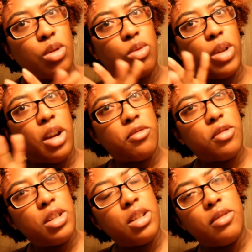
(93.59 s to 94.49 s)
go
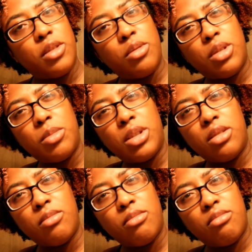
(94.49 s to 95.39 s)
after it, if you know what I
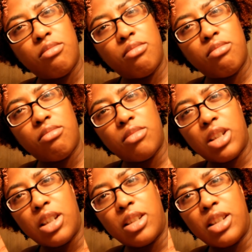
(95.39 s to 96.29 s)
mean.
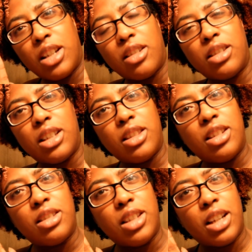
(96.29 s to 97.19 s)
Not exact, not the
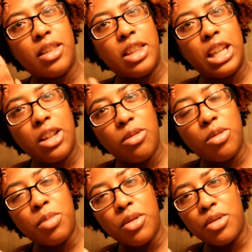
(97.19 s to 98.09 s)
exact thing
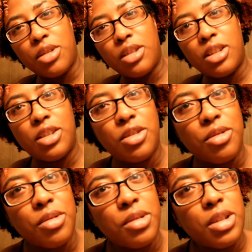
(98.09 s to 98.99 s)
or person that
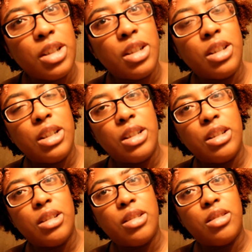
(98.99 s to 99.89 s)
you're
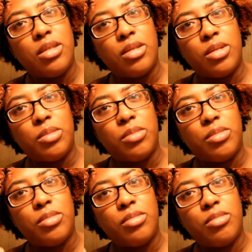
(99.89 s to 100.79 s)
um,